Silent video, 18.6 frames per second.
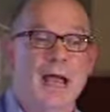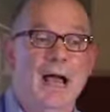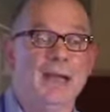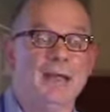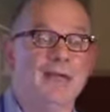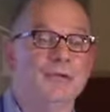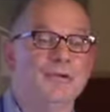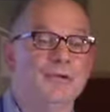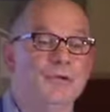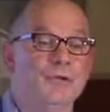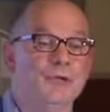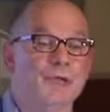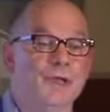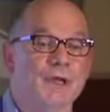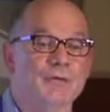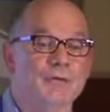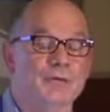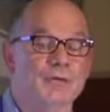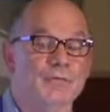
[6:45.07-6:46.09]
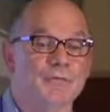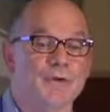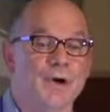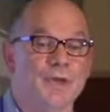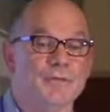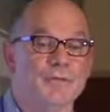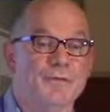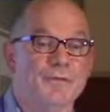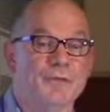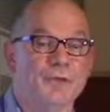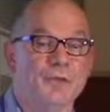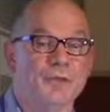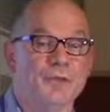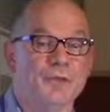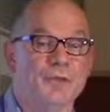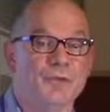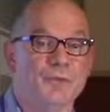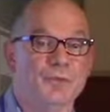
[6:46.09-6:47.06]
And in 2005, of
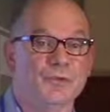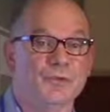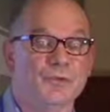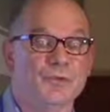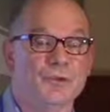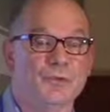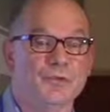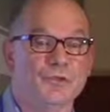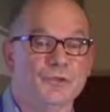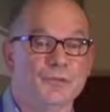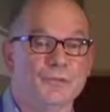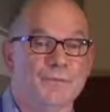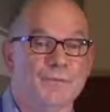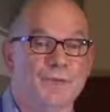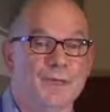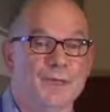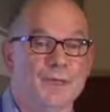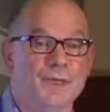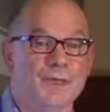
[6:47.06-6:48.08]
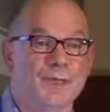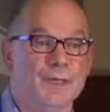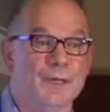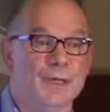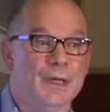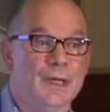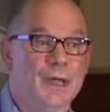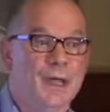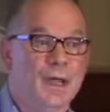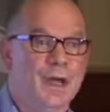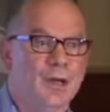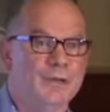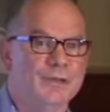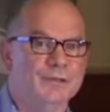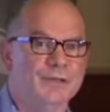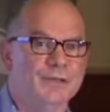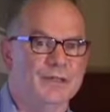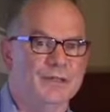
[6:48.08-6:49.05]
course, it was the launch of the
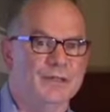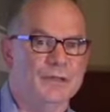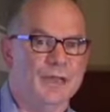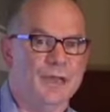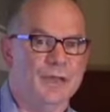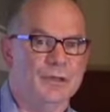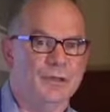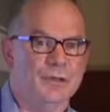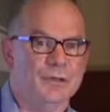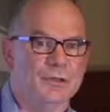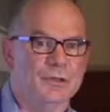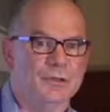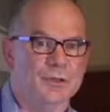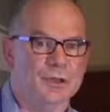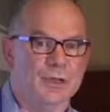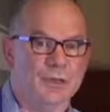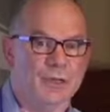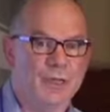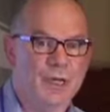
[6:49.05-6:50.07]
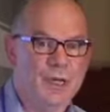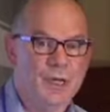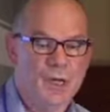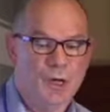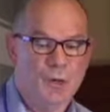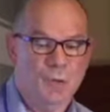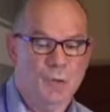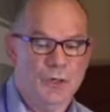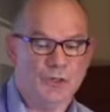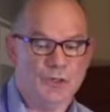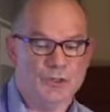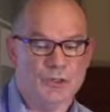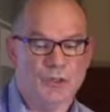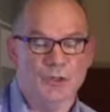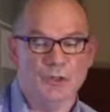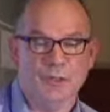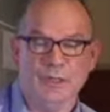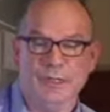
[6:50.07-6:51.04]
Harnessing Technology, which
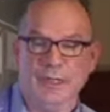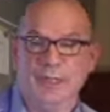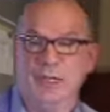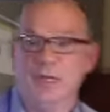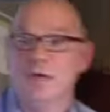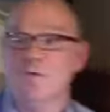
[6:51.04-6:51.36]
certainly